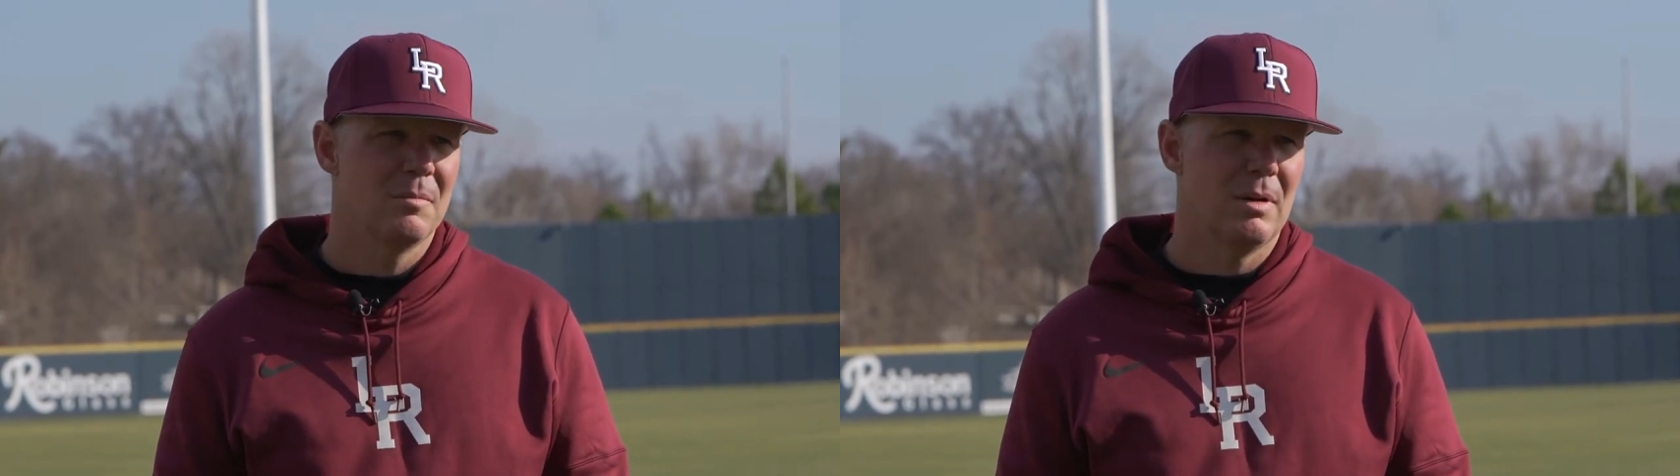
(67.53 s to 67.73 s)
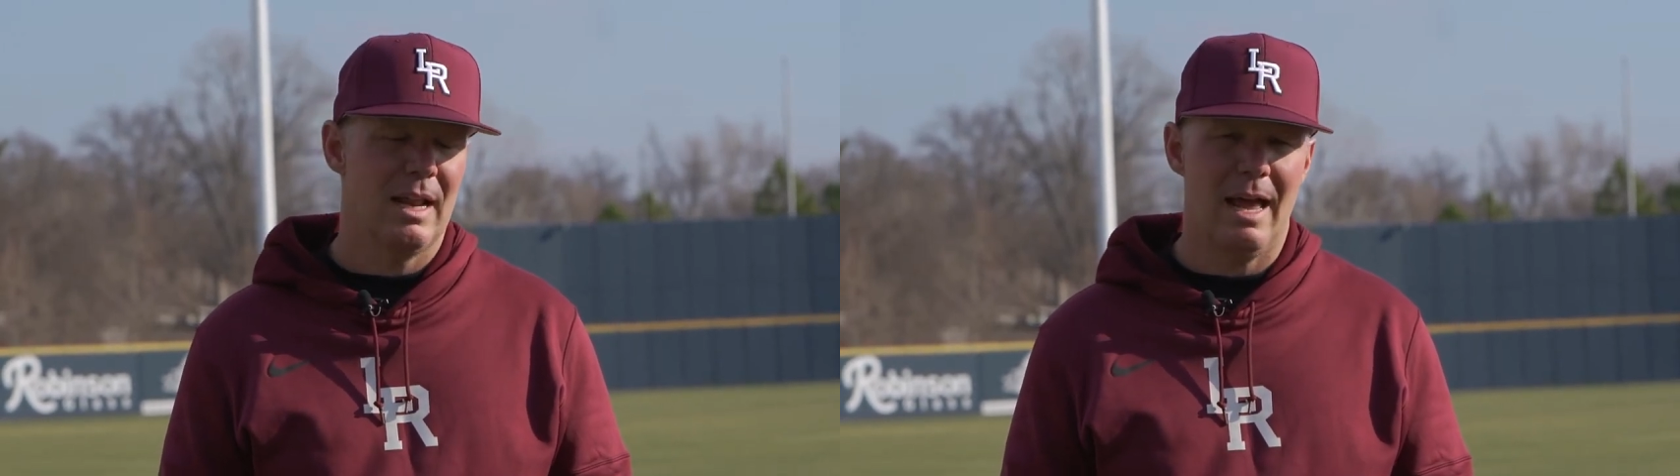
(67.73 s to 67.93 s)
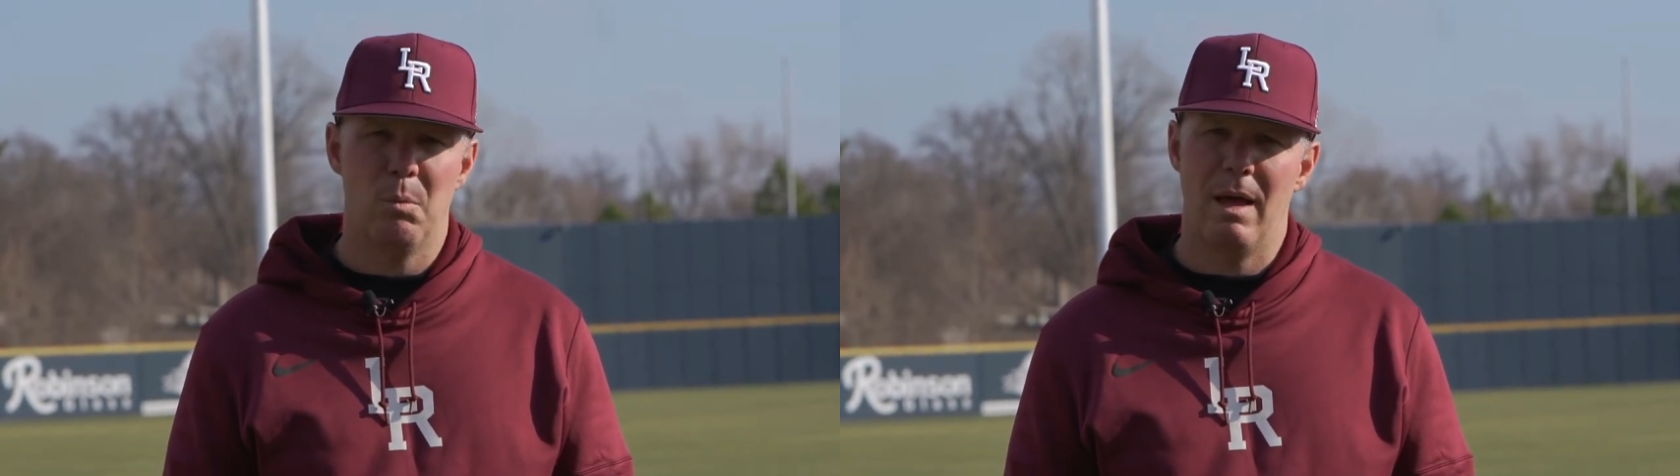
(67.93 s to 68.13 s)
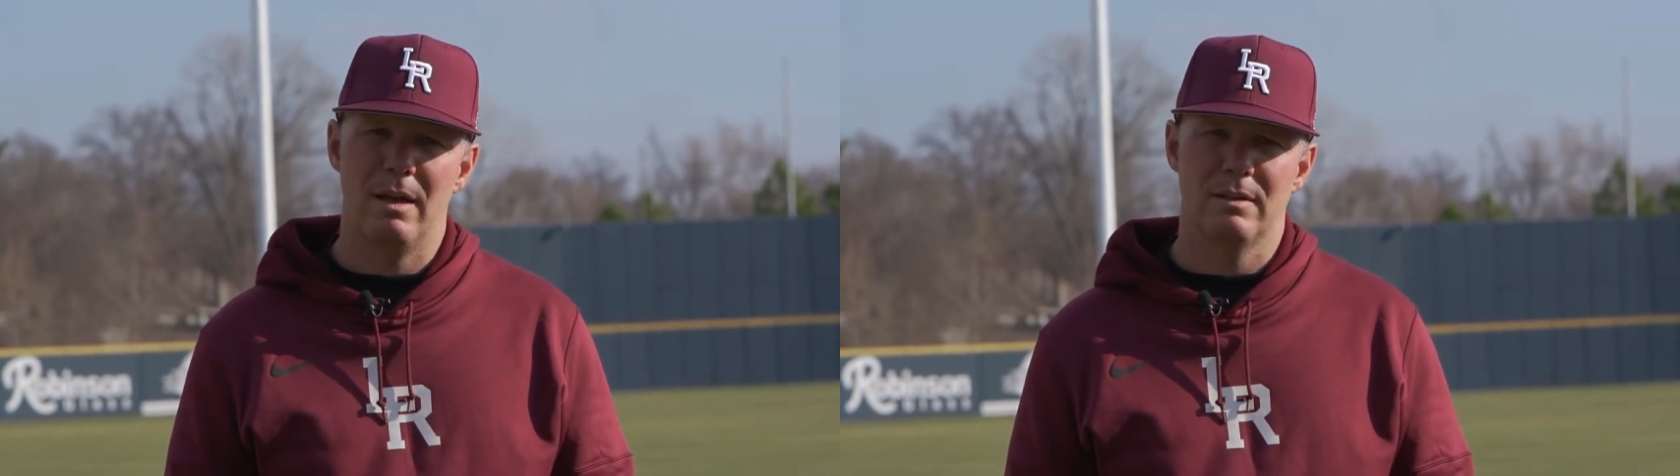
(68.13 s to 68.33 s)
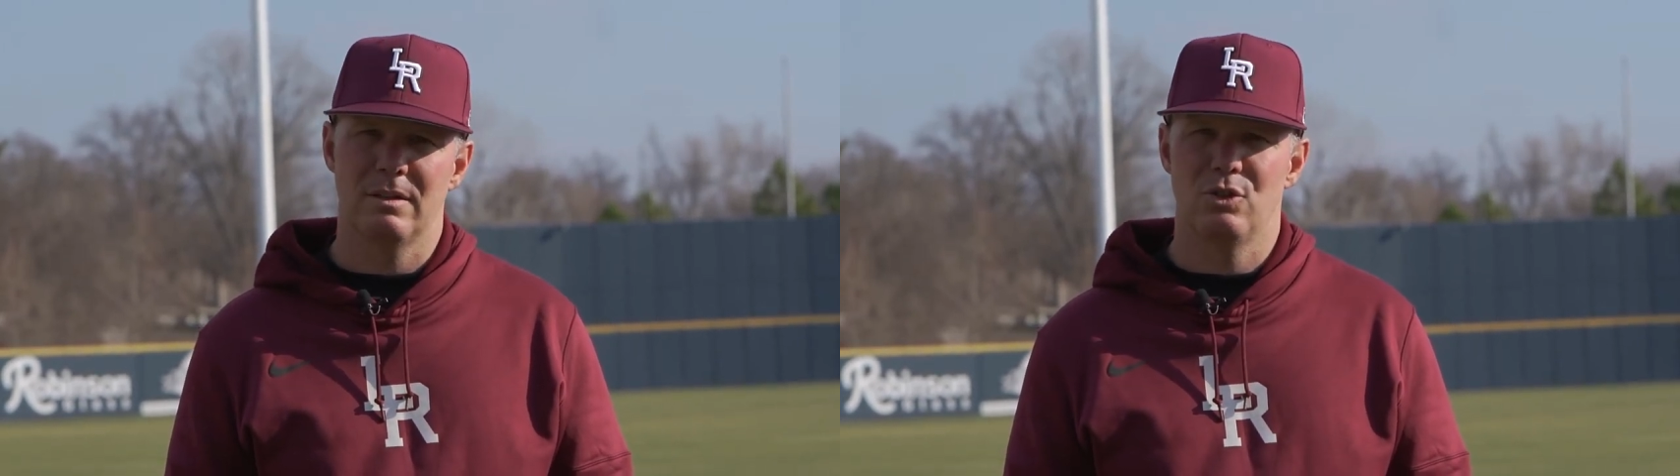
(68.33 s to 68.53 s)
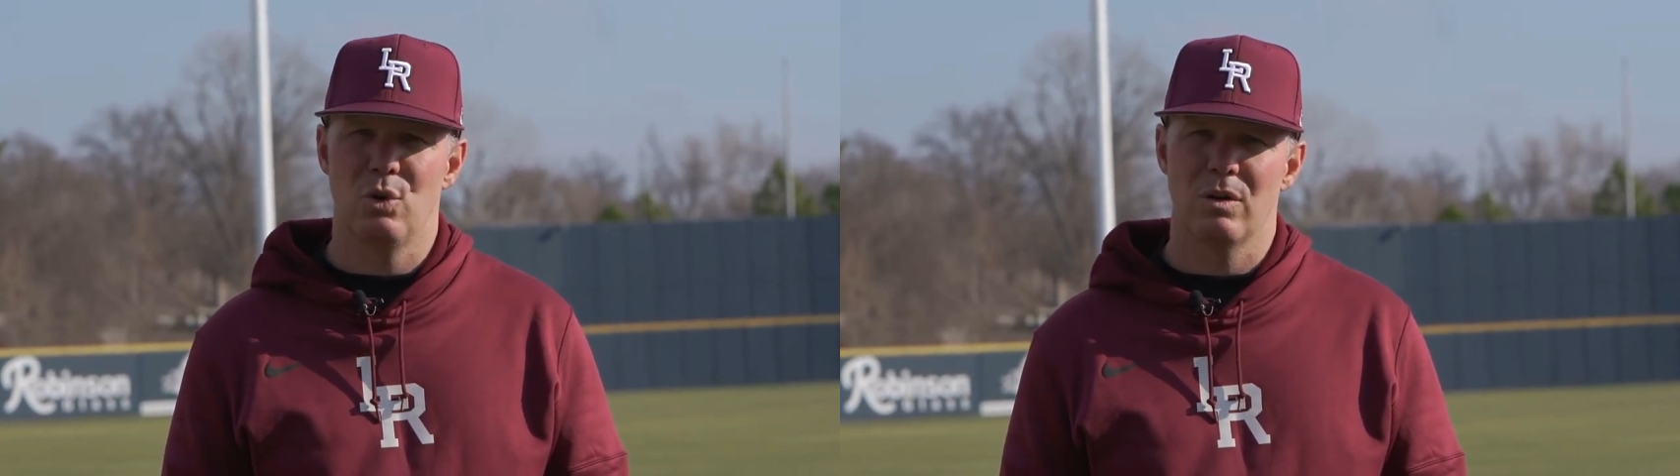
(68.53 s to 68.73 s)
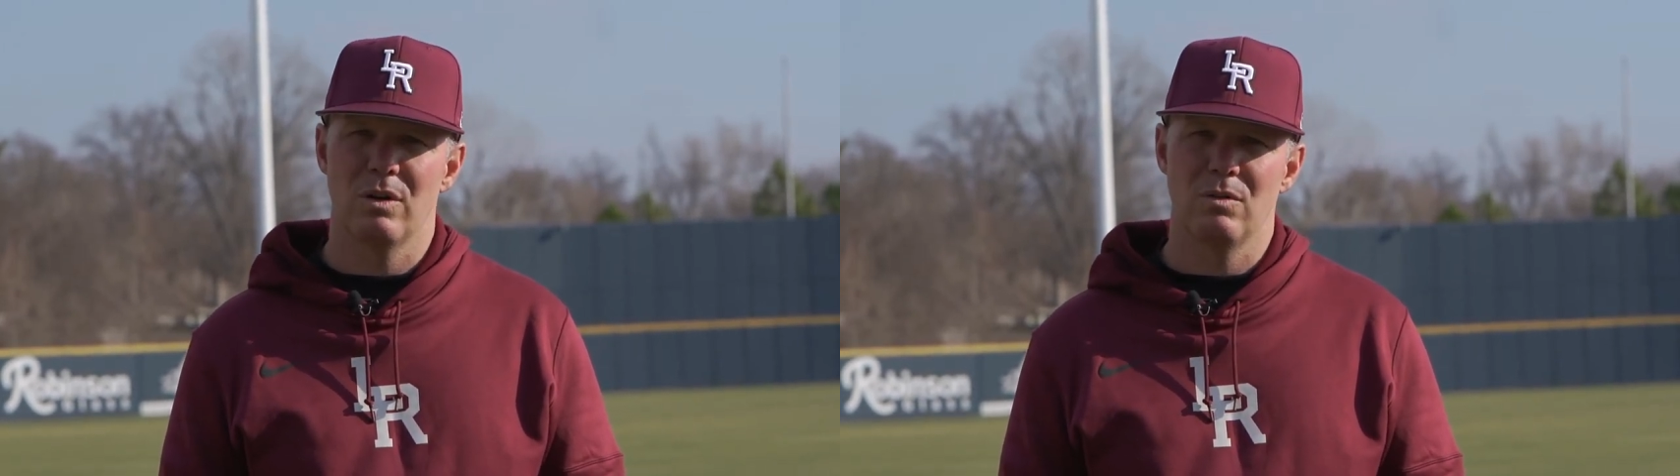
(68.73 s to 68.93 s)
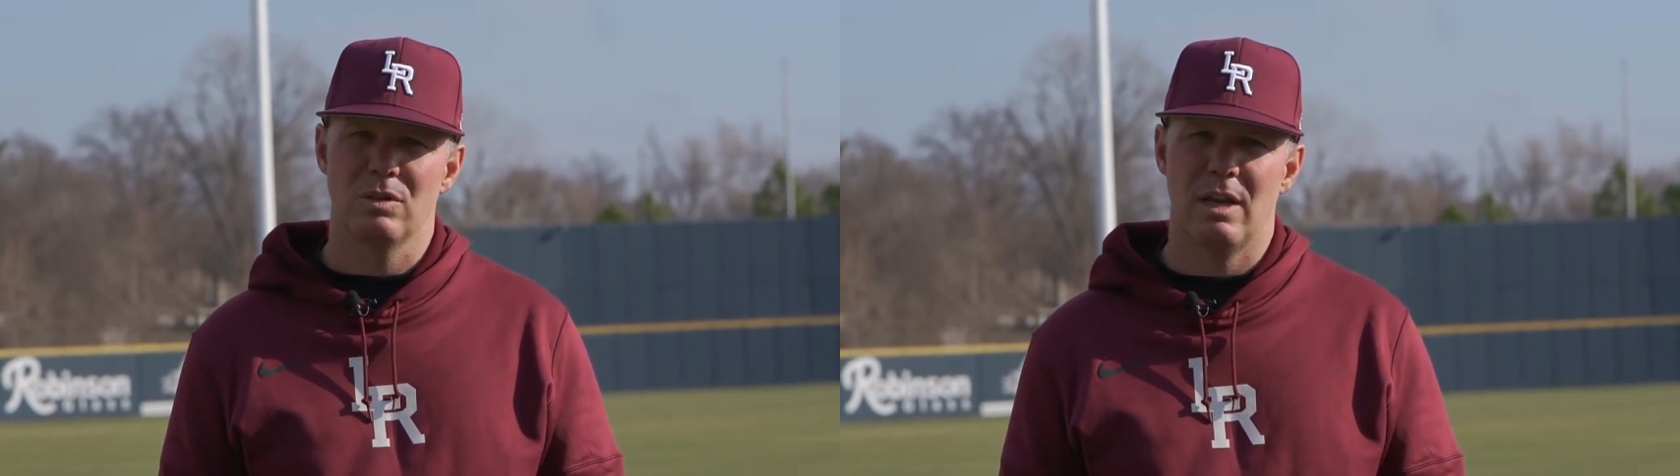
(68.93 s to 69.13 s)
But how about Jordan
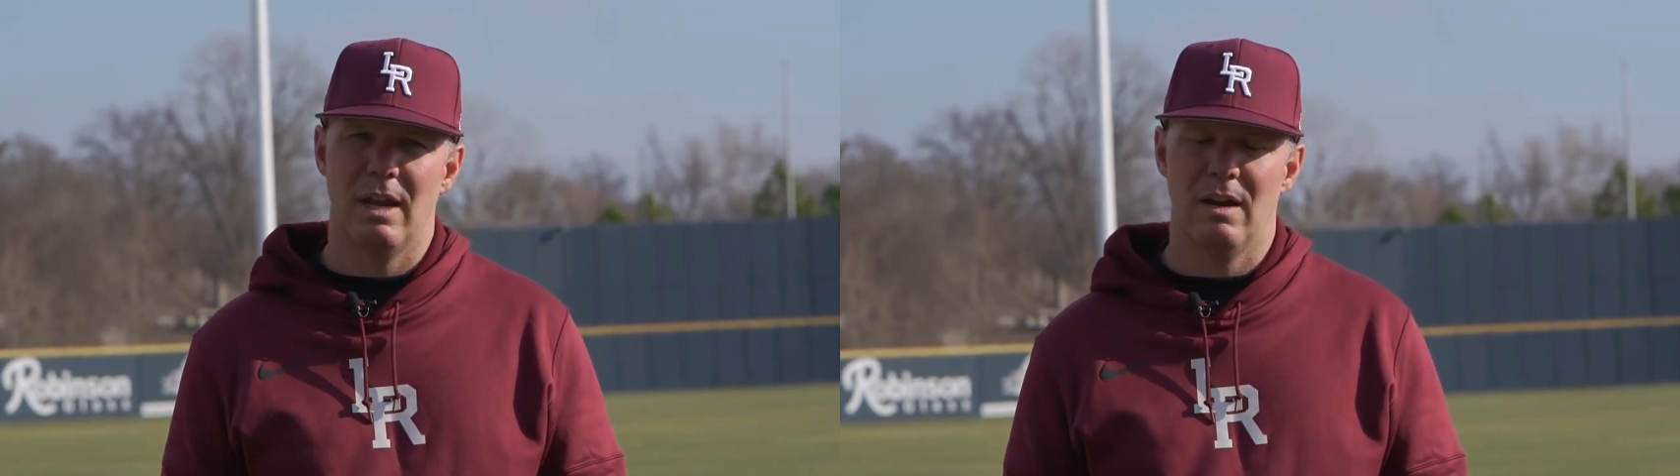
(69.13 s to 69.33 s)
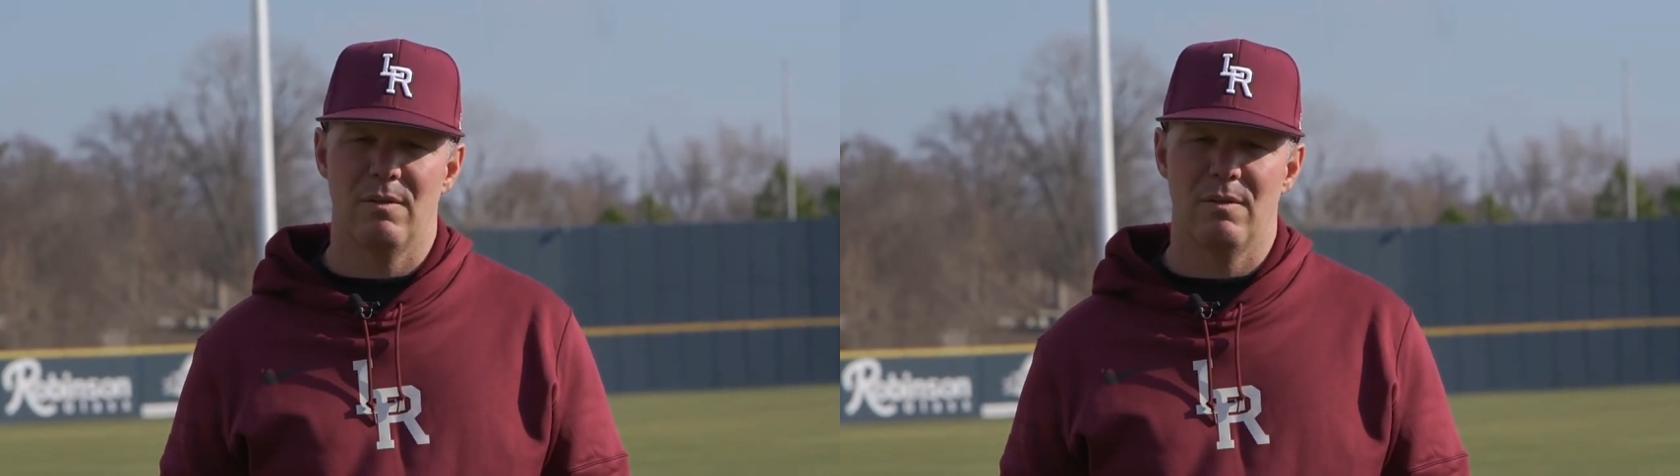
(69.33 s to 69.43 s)
Hussein,